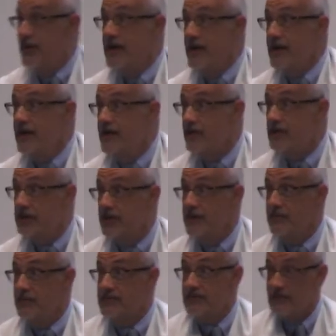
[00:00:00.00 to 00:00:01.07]
he or she
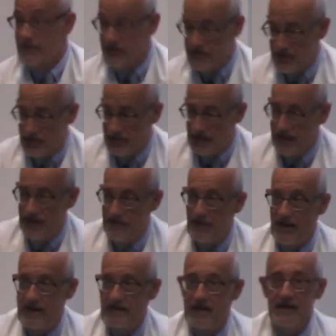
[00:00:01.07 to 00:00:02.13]
was a Christian, they
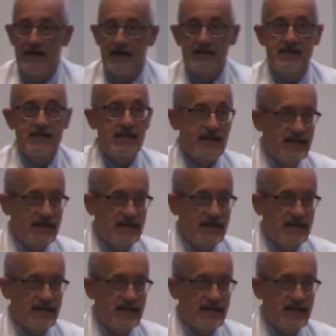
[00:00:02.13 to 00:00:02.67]
might take a